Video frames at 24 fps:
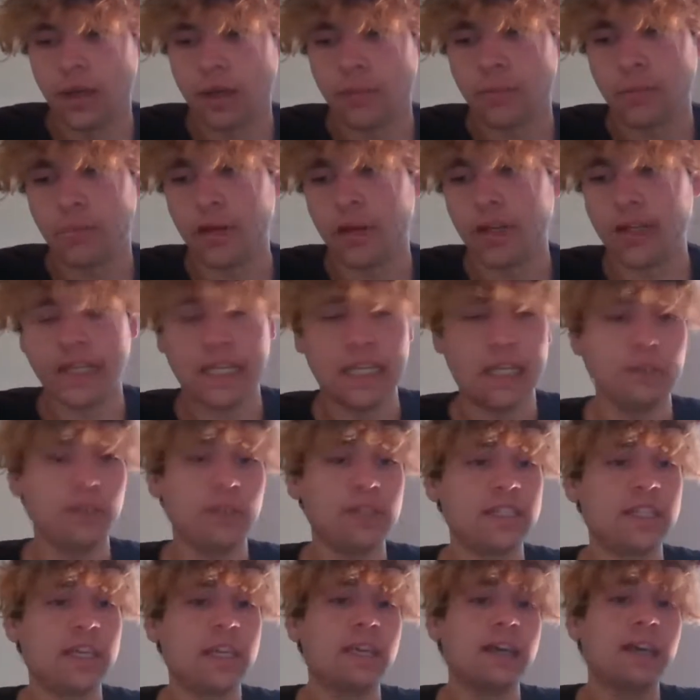but he
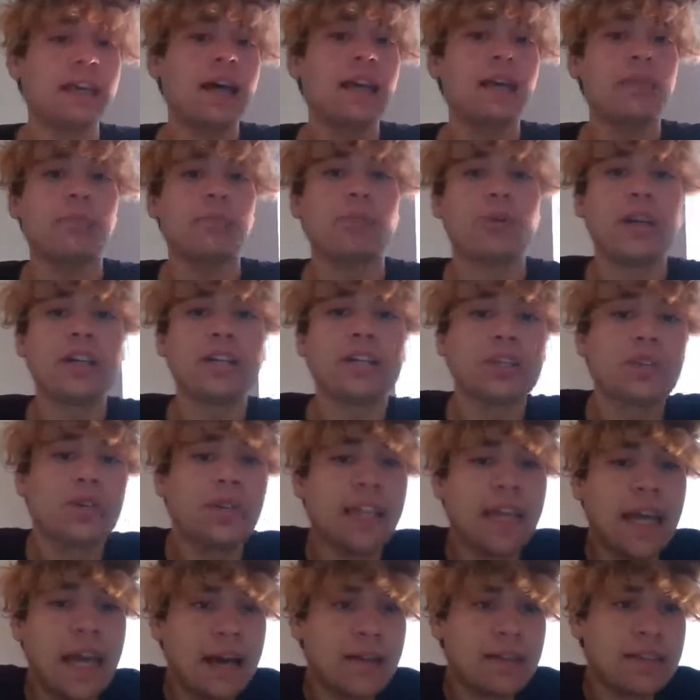was getting a lot of pressure on
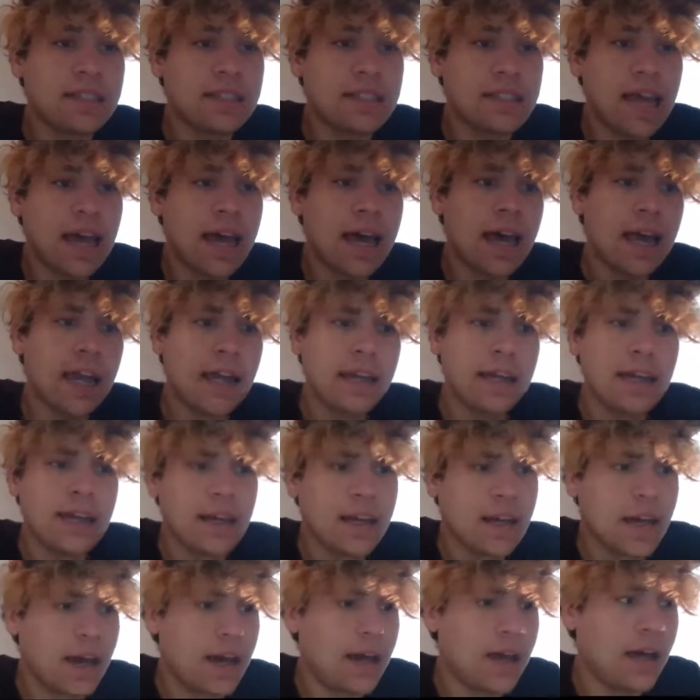the outside.
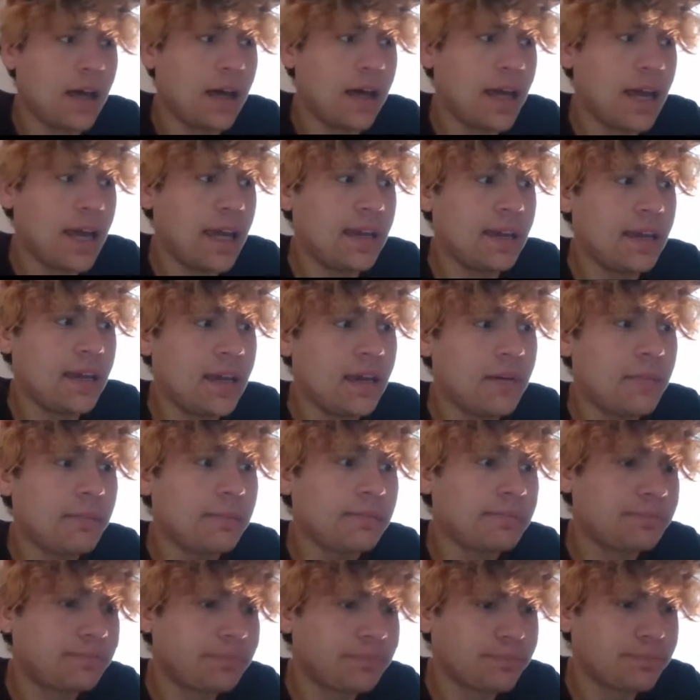
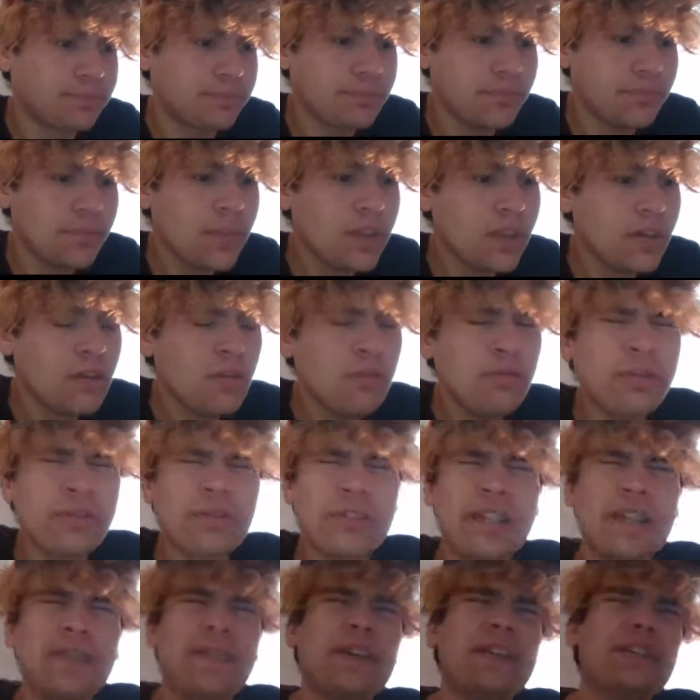A&M, who's their
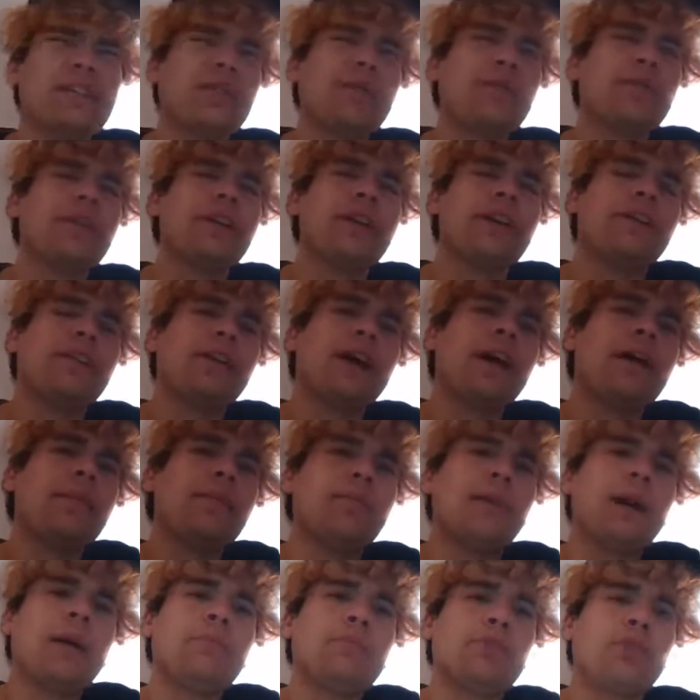defensive coordinator?
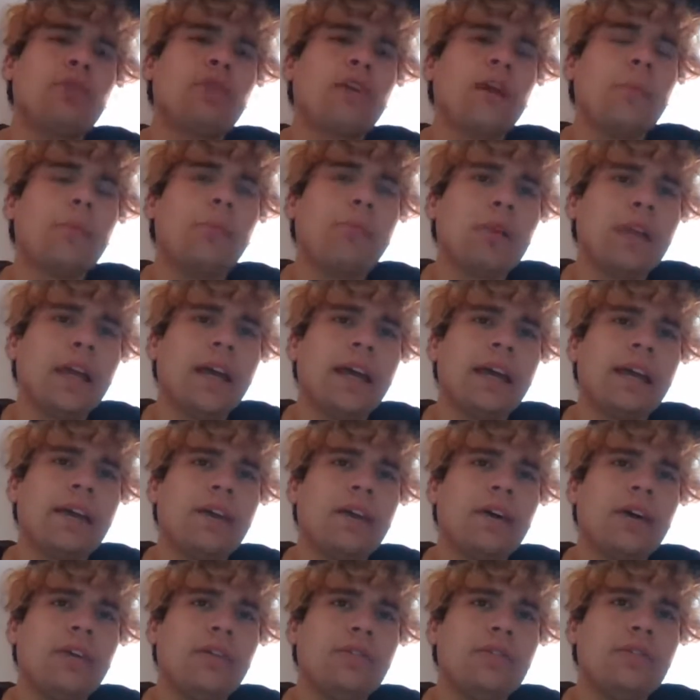I'm drawing a blank
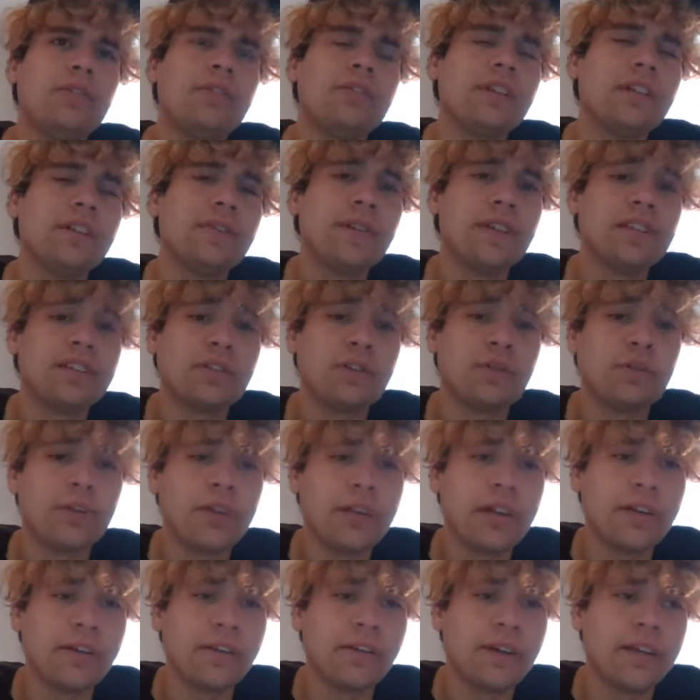on who their defensive
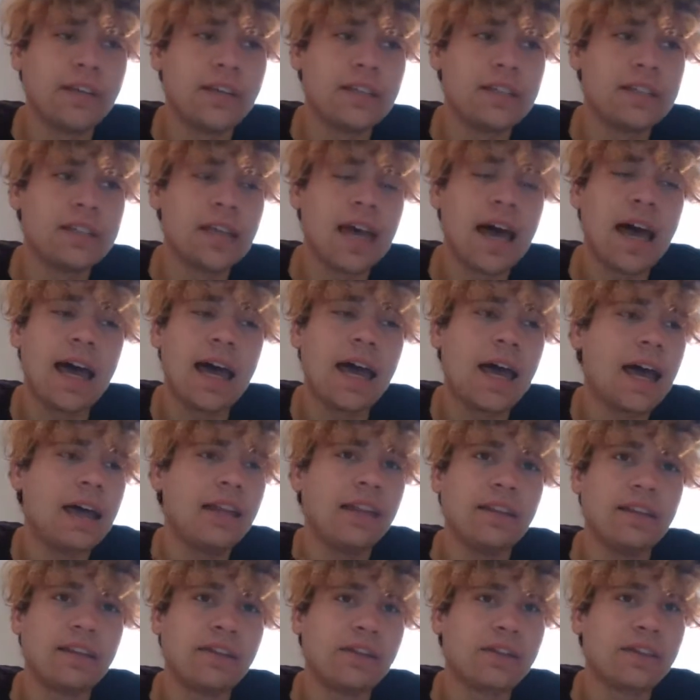coordinator is. I
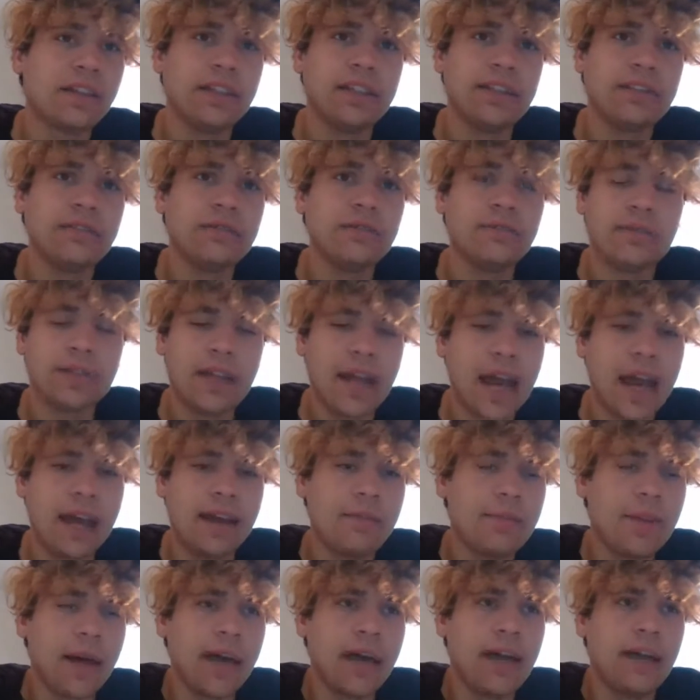literally had it
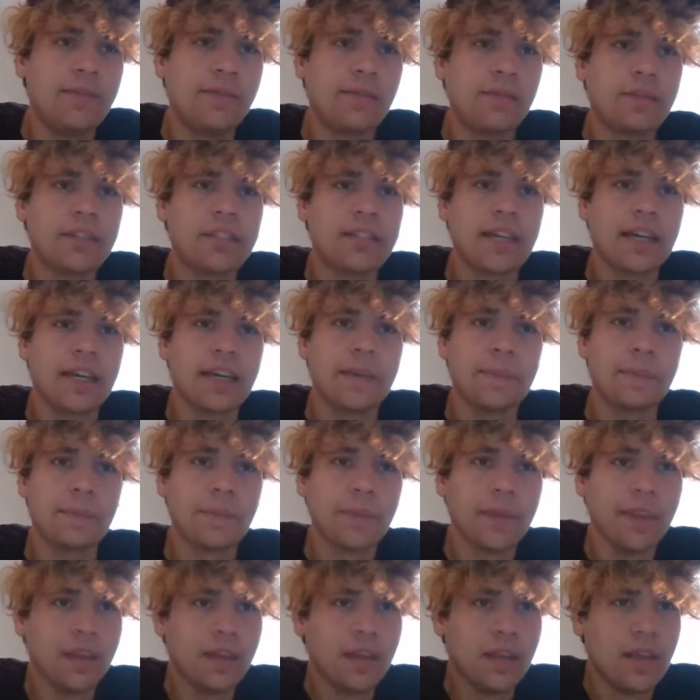in my head for a second.
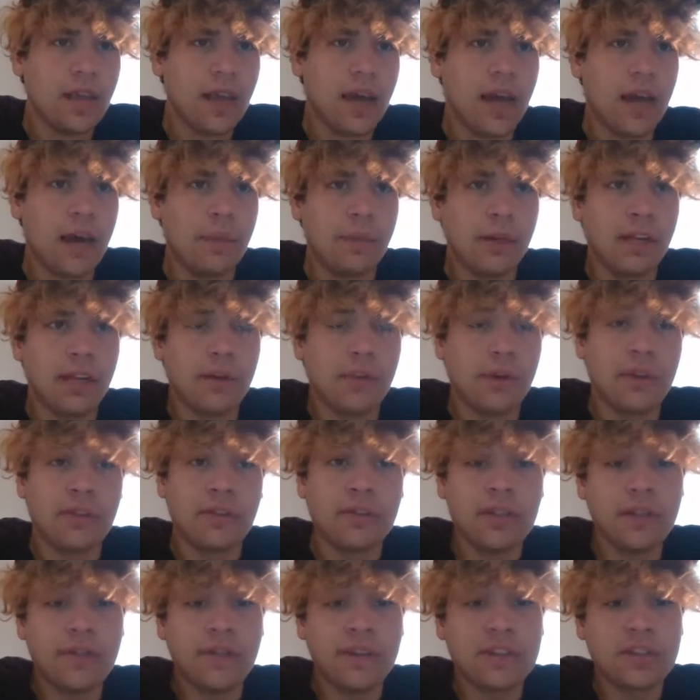But anyway, their
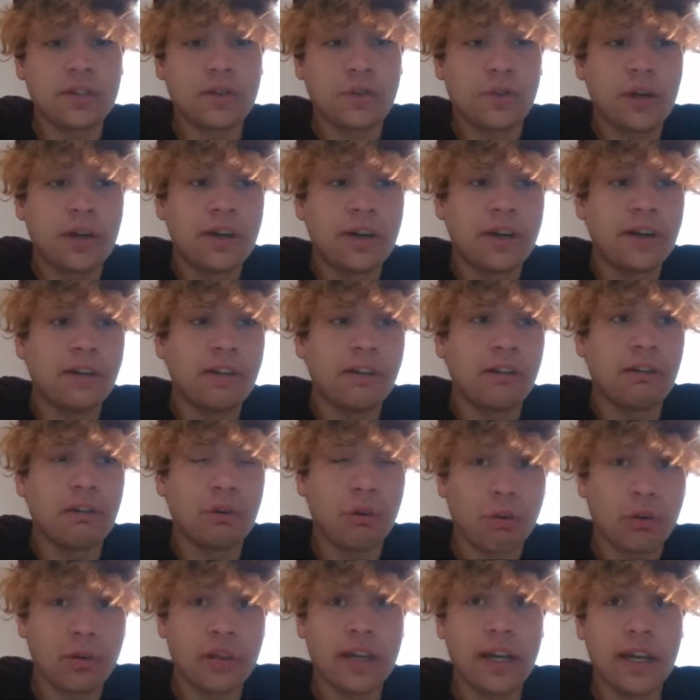defensive
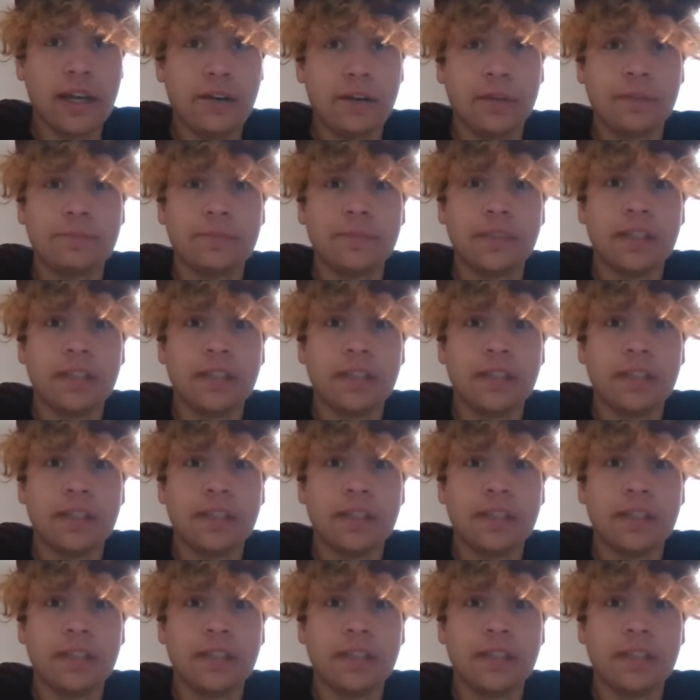coordinator